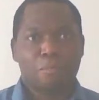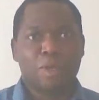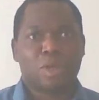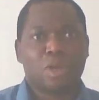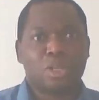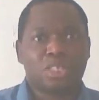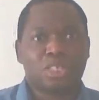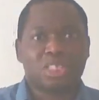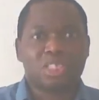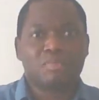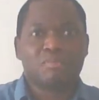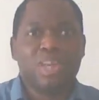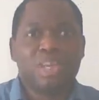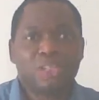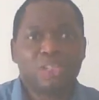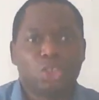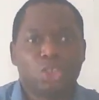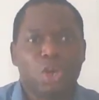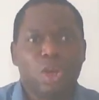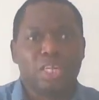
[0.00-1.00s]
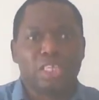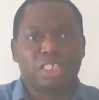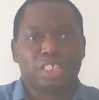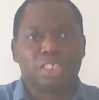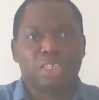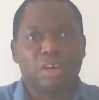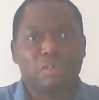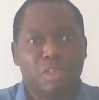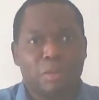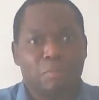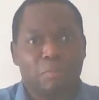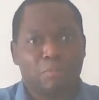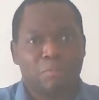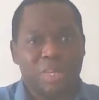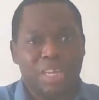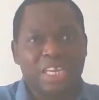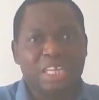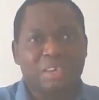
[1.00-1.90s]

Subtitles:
Because the majority of the